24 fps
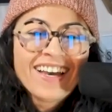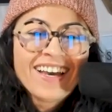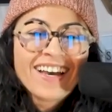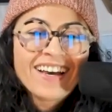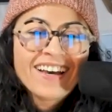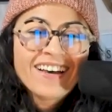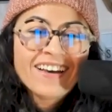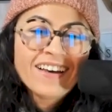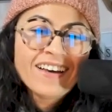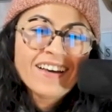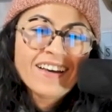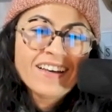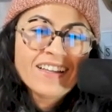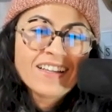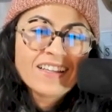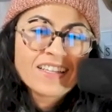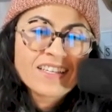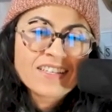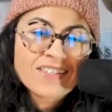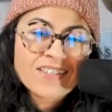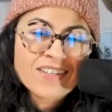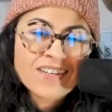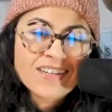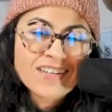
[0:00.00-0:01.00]

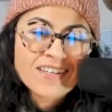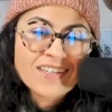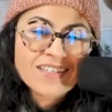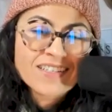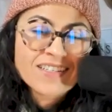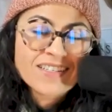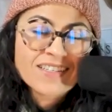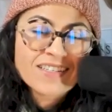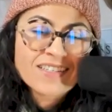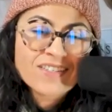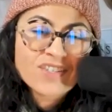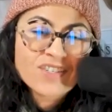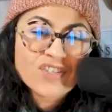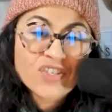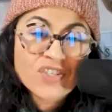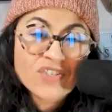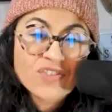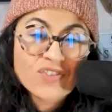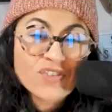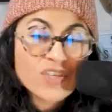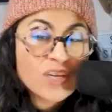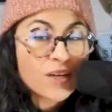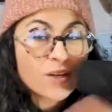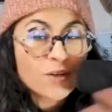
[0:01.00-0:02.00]
Listeners,
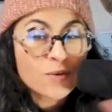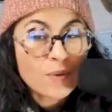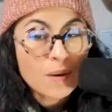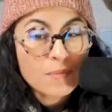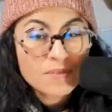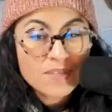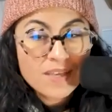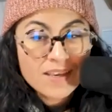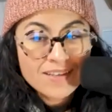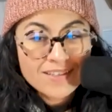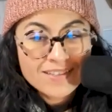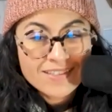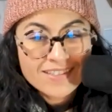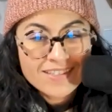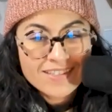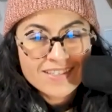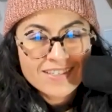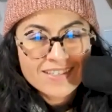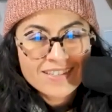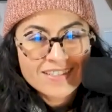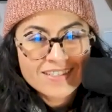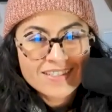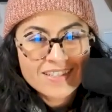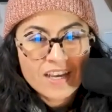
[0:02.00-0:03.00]
check out our website,
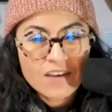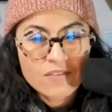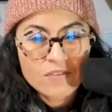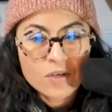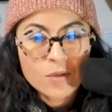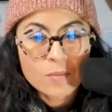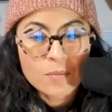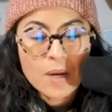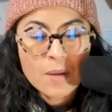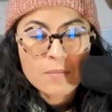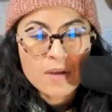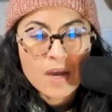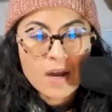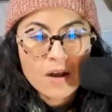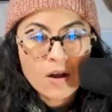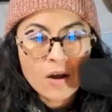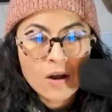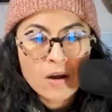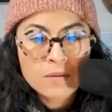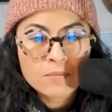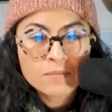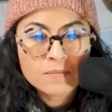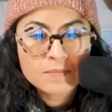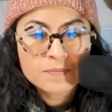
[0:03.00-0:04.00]

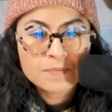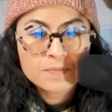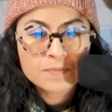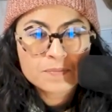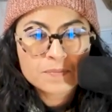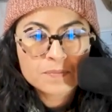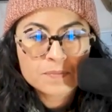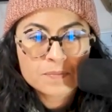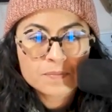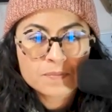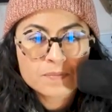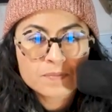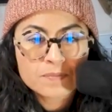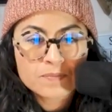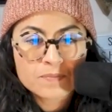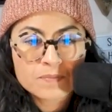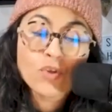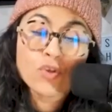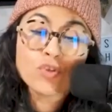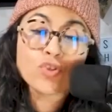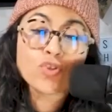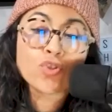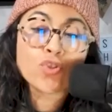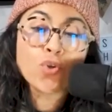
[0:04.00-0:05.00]
cafeconpam.com.
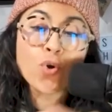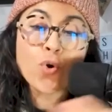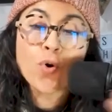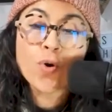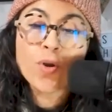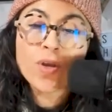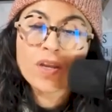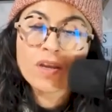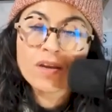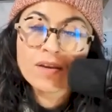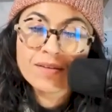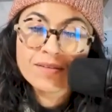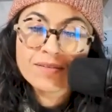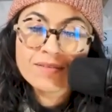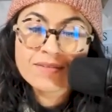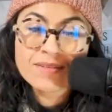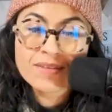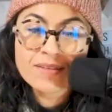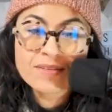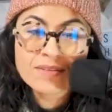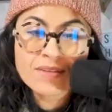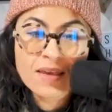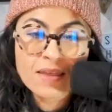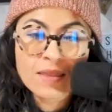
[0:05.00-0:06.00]
Join us
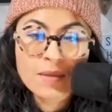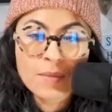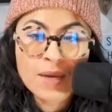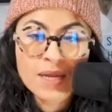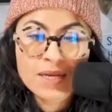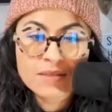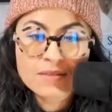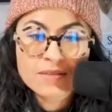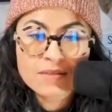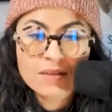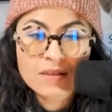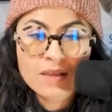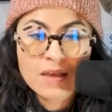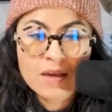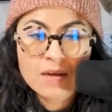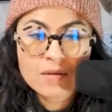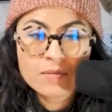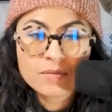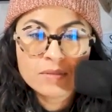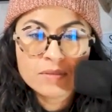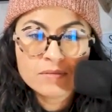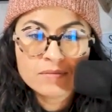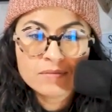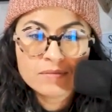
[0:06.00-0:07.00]
inside the Manis Club.
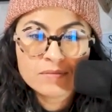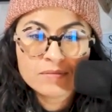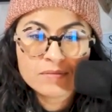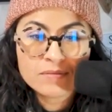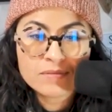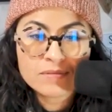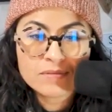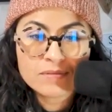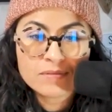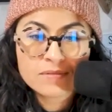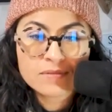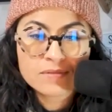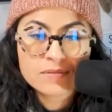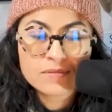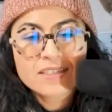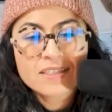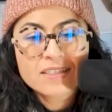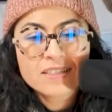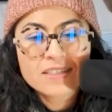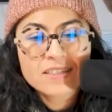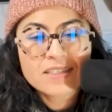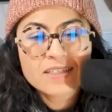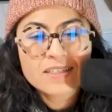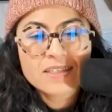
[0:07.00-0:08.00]

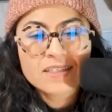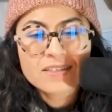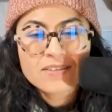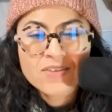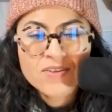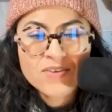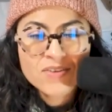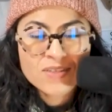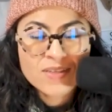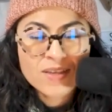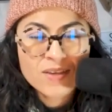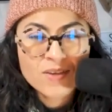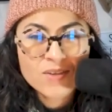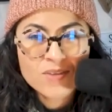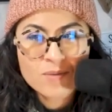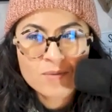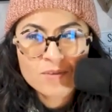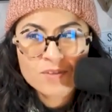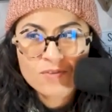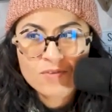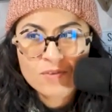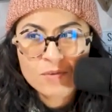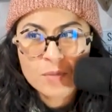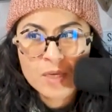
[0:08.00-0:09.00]
Listeners, thank you so
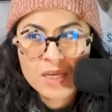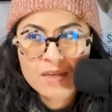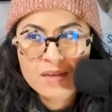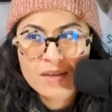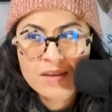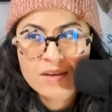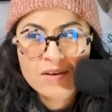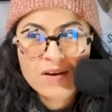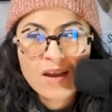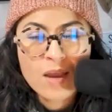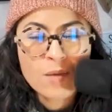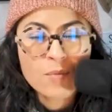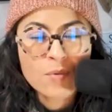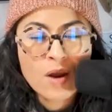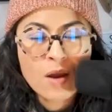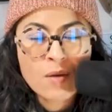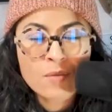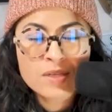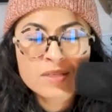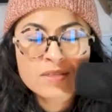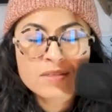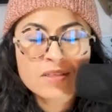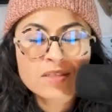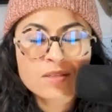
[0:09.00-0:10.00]
much for being here. I
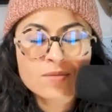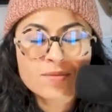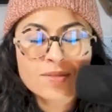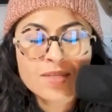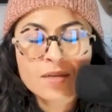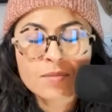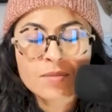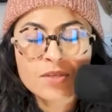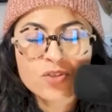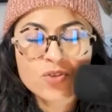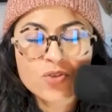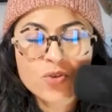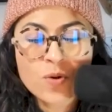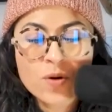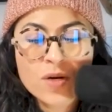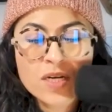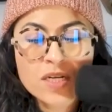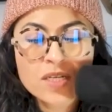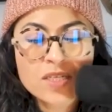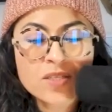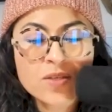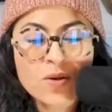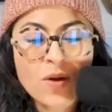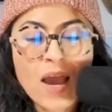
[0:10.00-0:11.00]
promise this is going to be
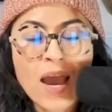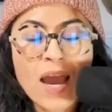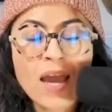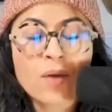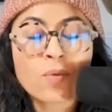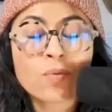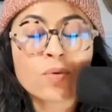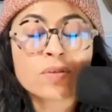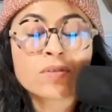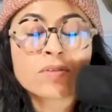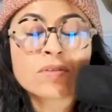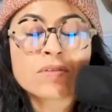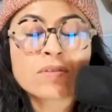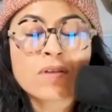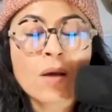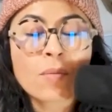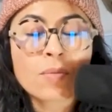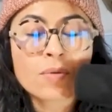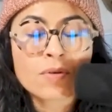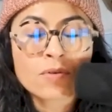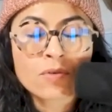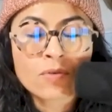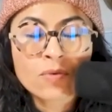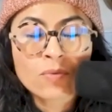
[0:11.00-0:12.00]
short, so I will
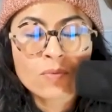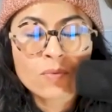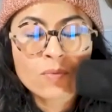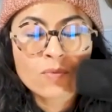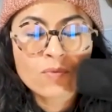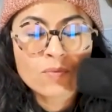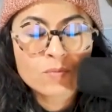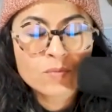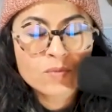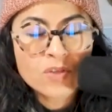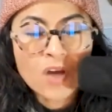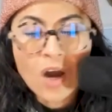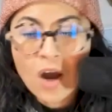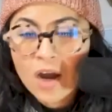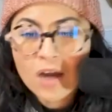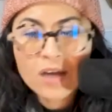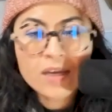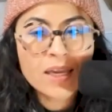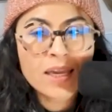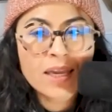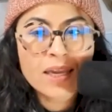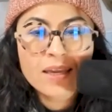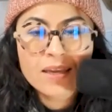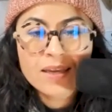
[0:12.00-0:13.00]
stop
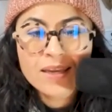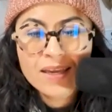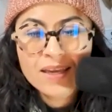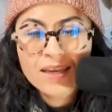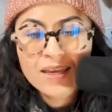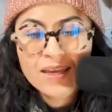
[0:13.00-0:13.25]
talking.